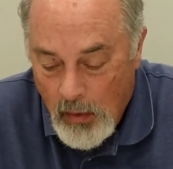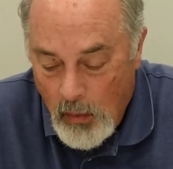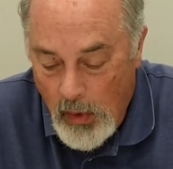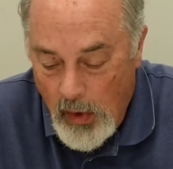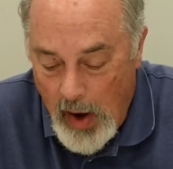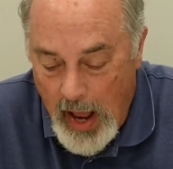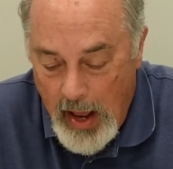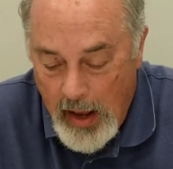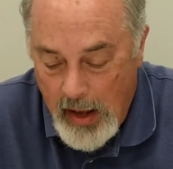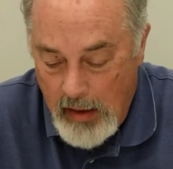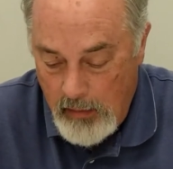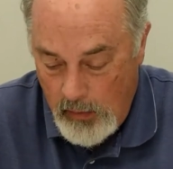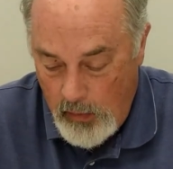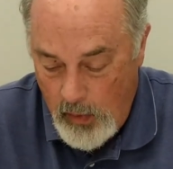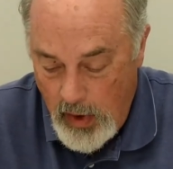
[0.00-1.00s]
We
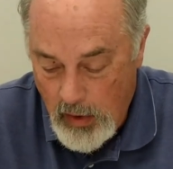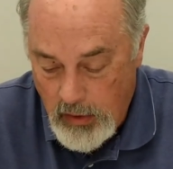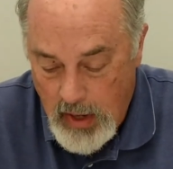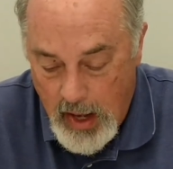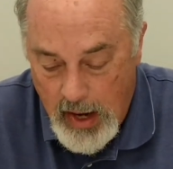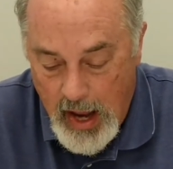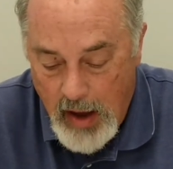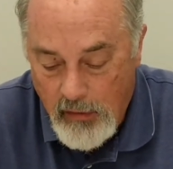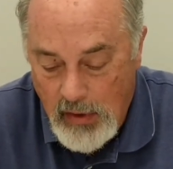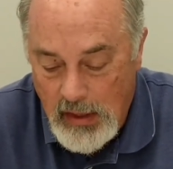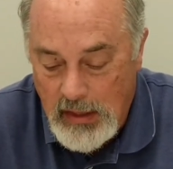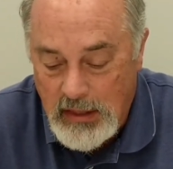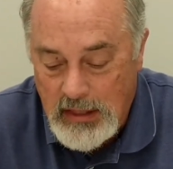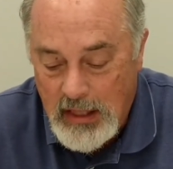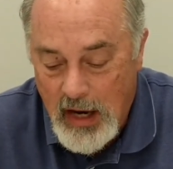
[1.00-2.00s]
are not having
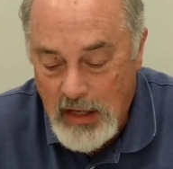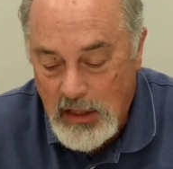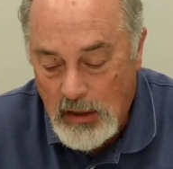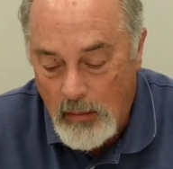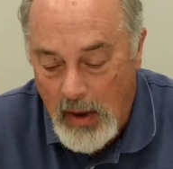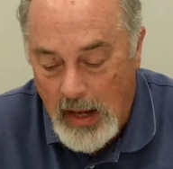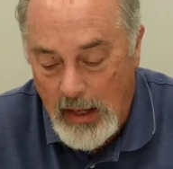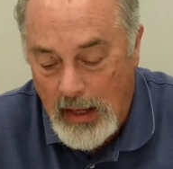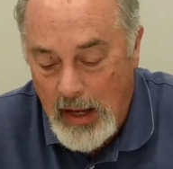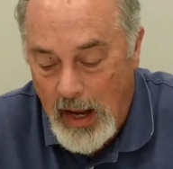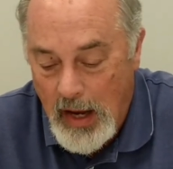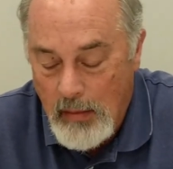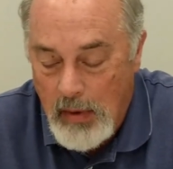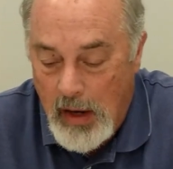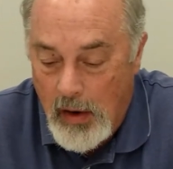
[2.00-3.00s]
a discussion about a
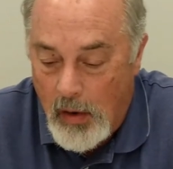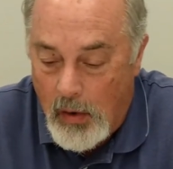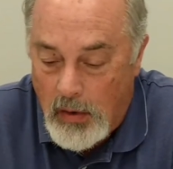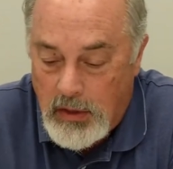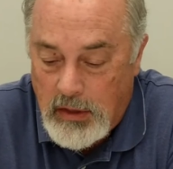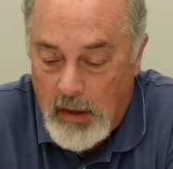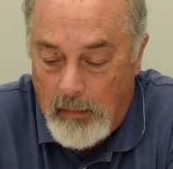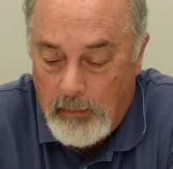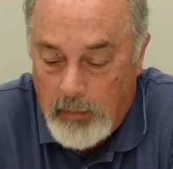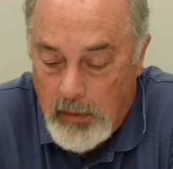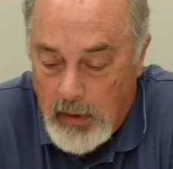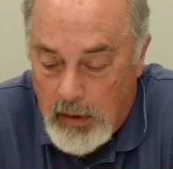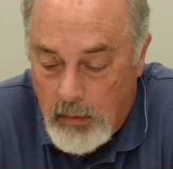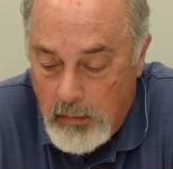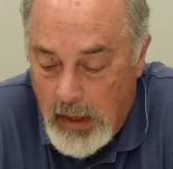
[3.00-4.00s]
game here or
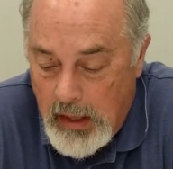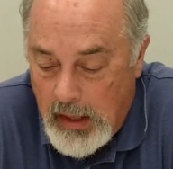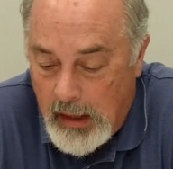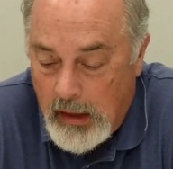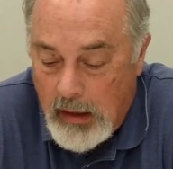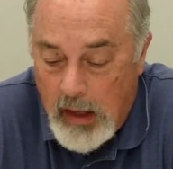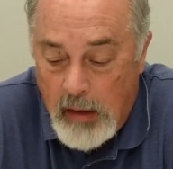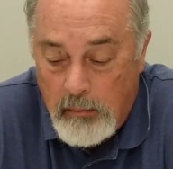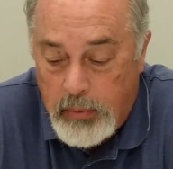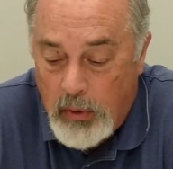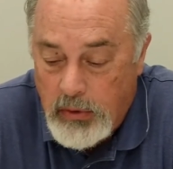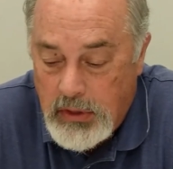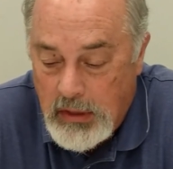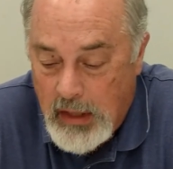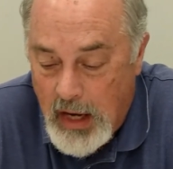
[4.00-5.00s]
some comedic
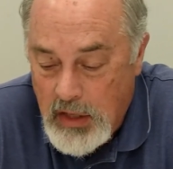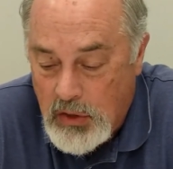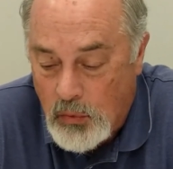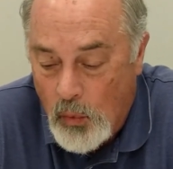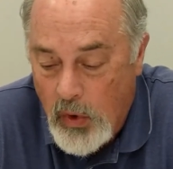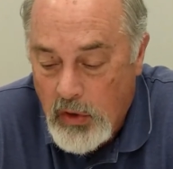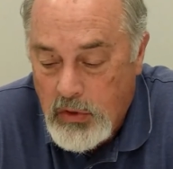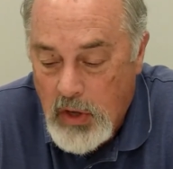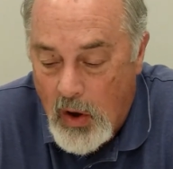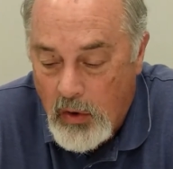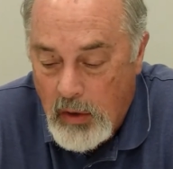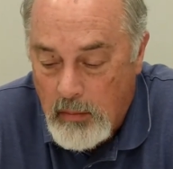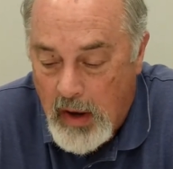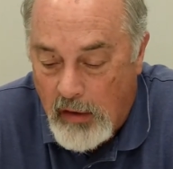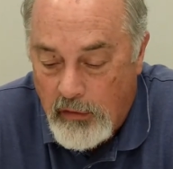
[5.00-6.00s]
impersonation. We are
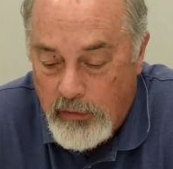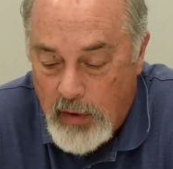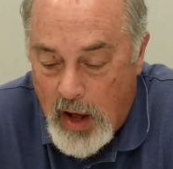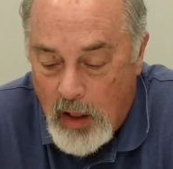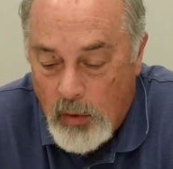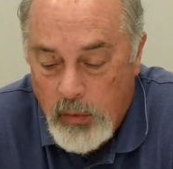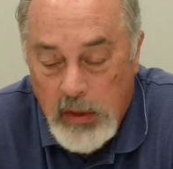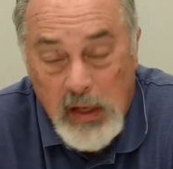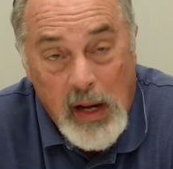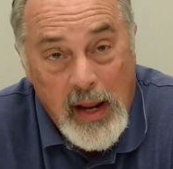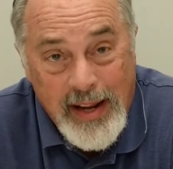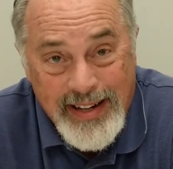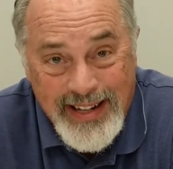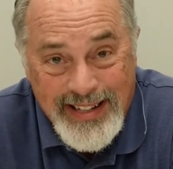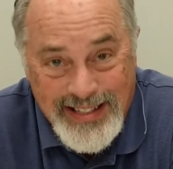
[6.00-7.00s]
talking about following
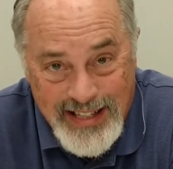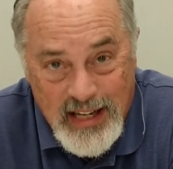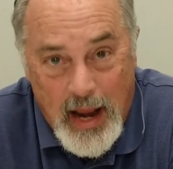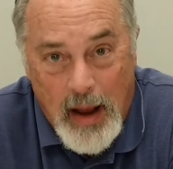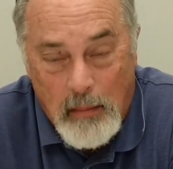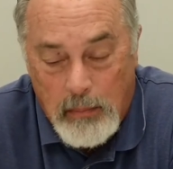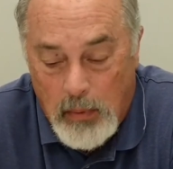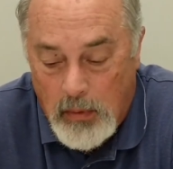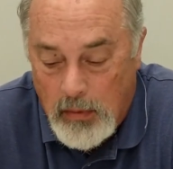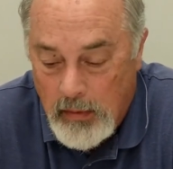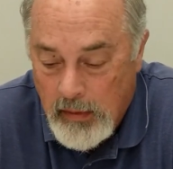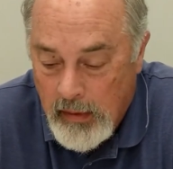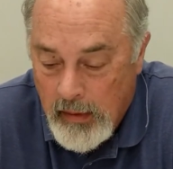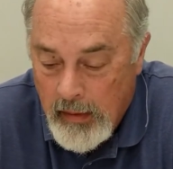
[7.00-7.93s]
an example.